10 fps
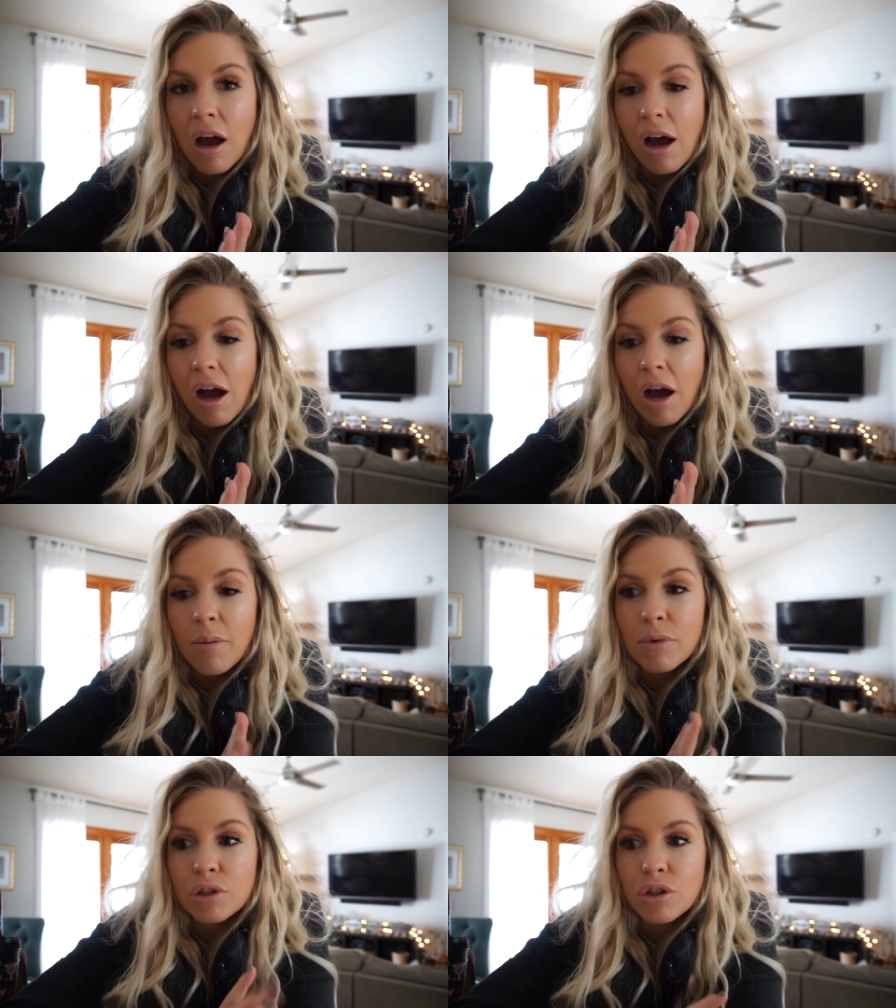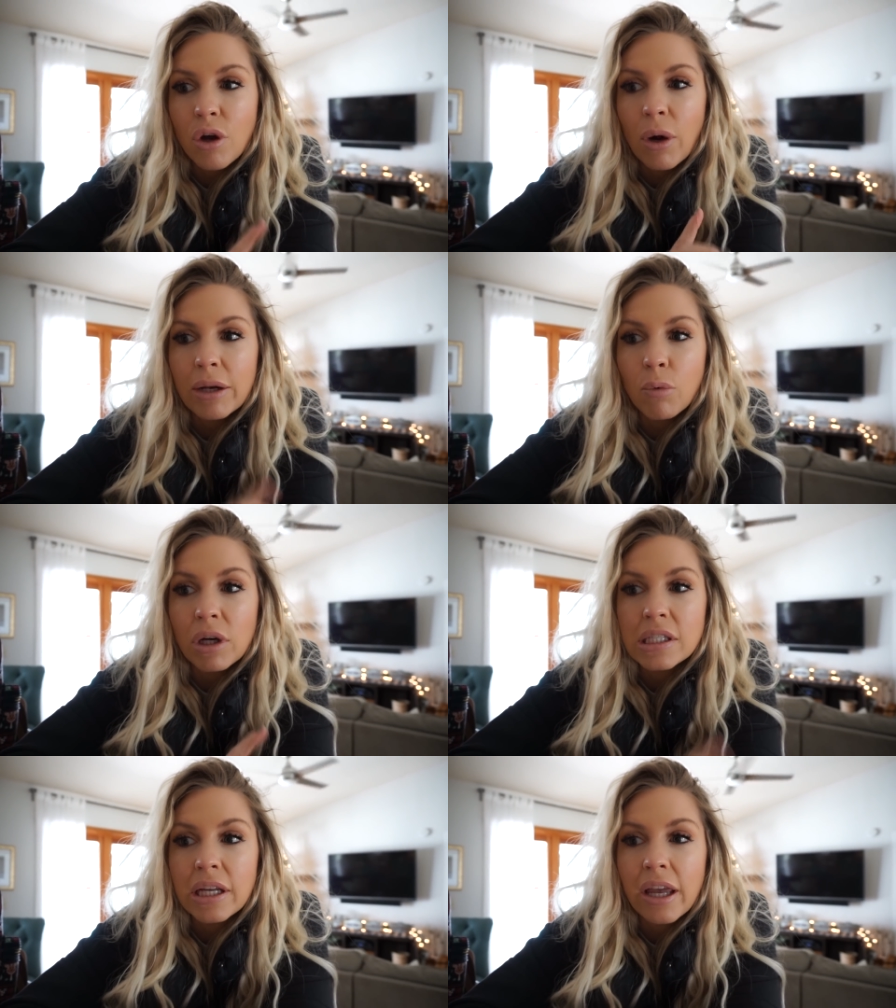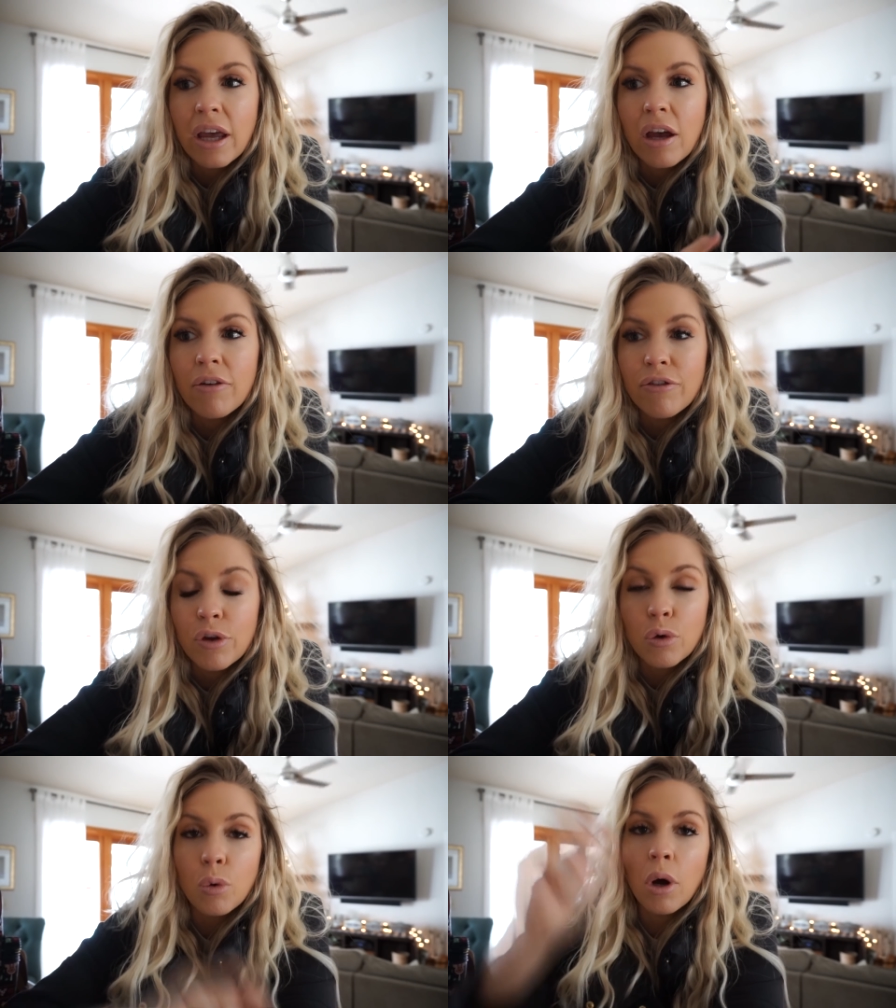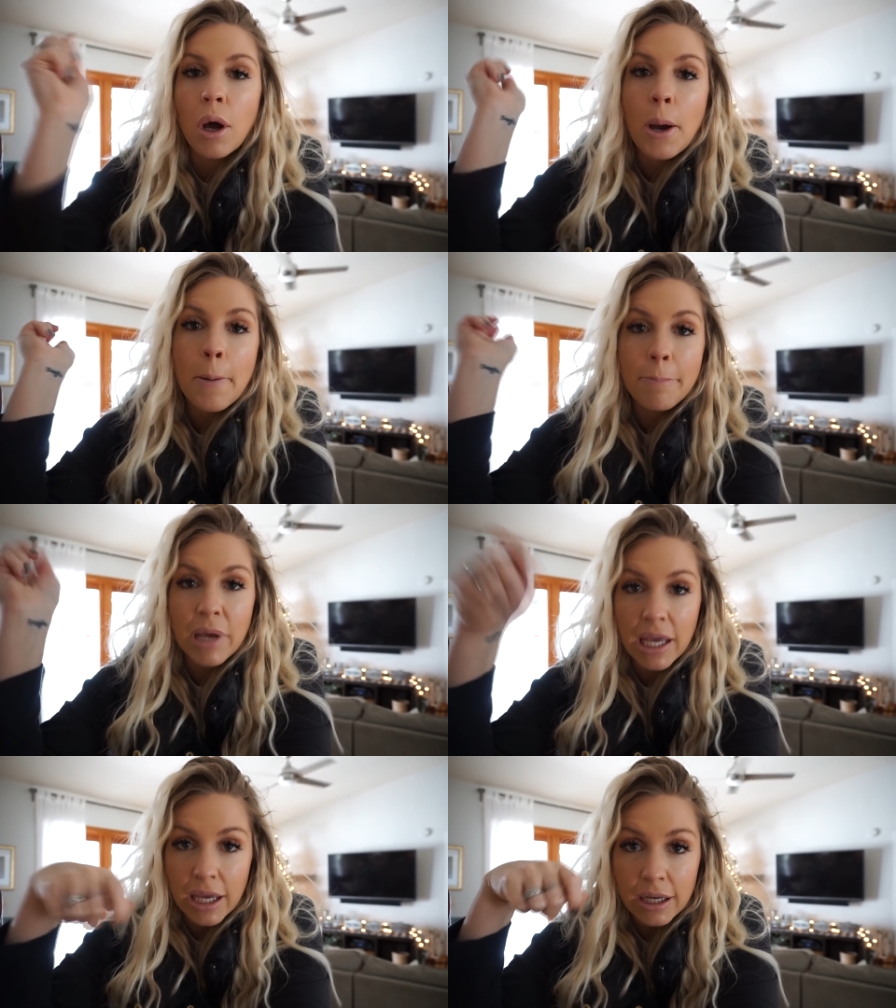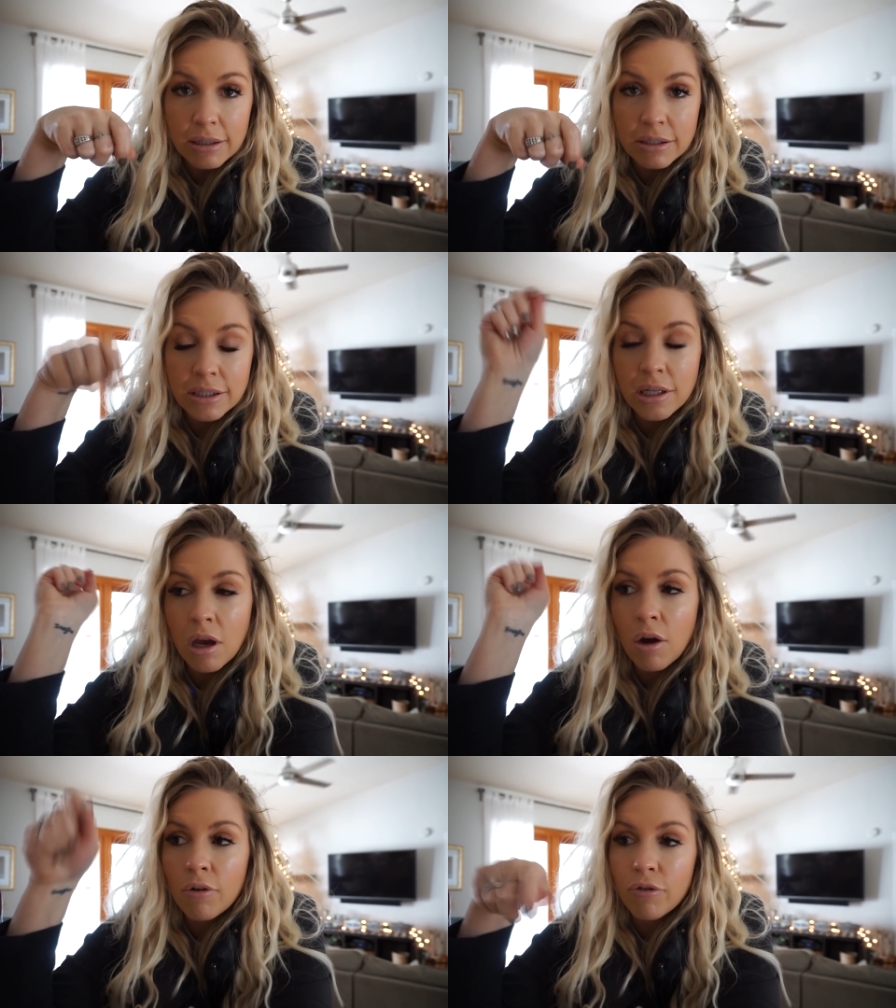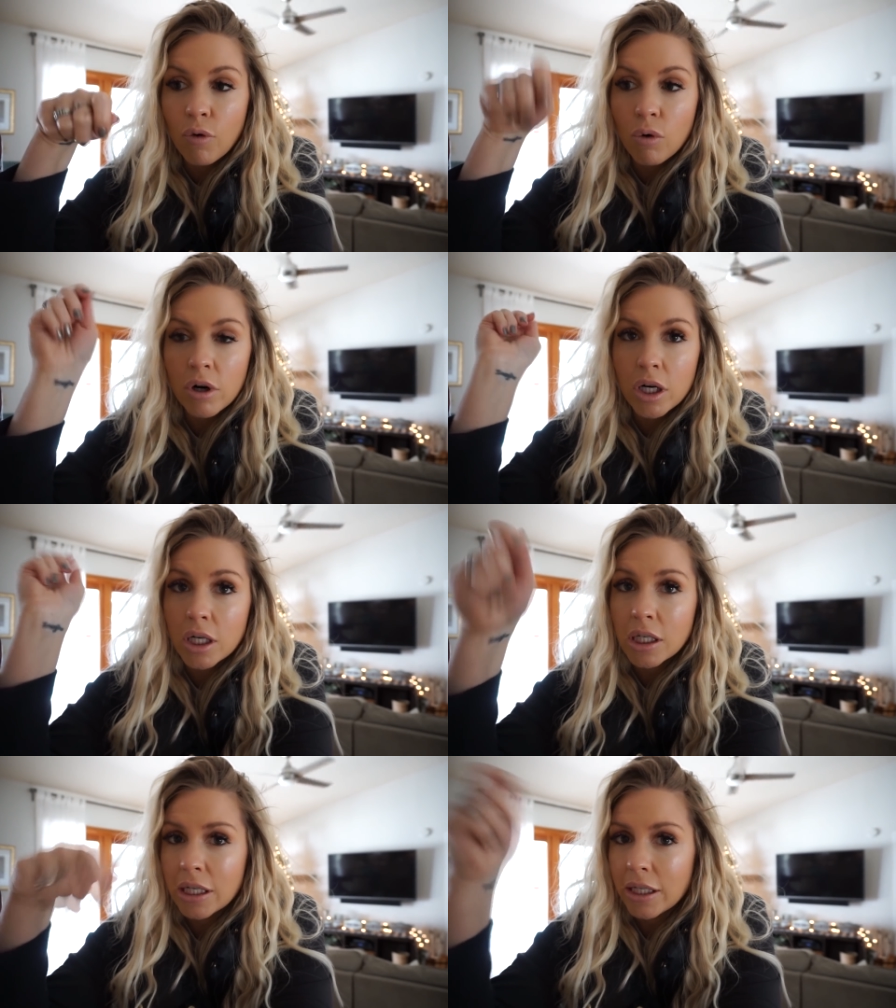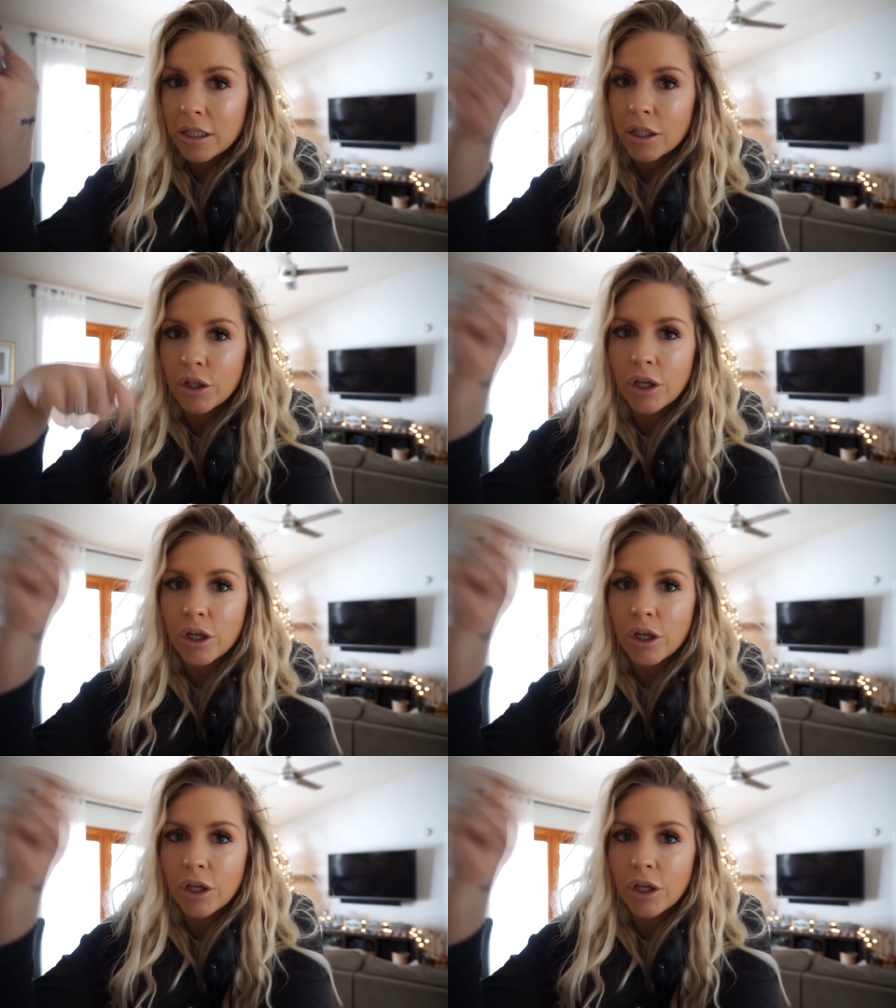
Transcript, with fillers: Um, so I want to get a few picks for it, you